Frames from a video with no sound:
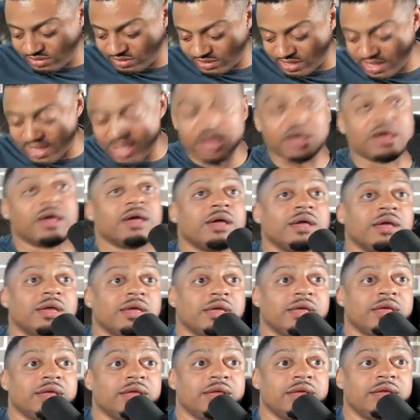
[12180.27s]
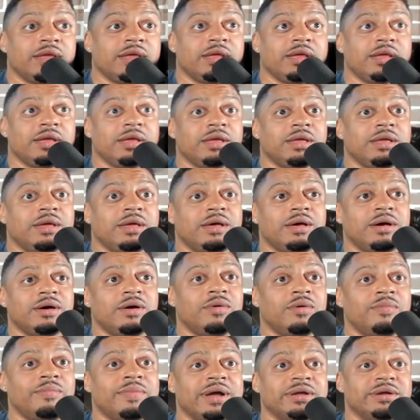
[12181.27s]
yeah.
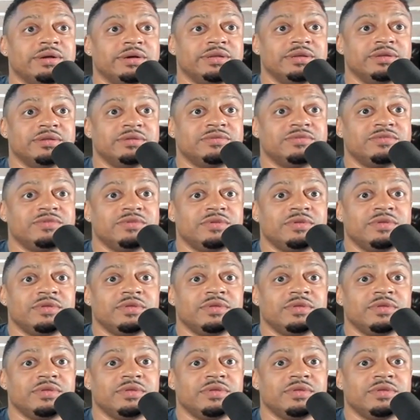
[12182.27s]
Oh, my goodness.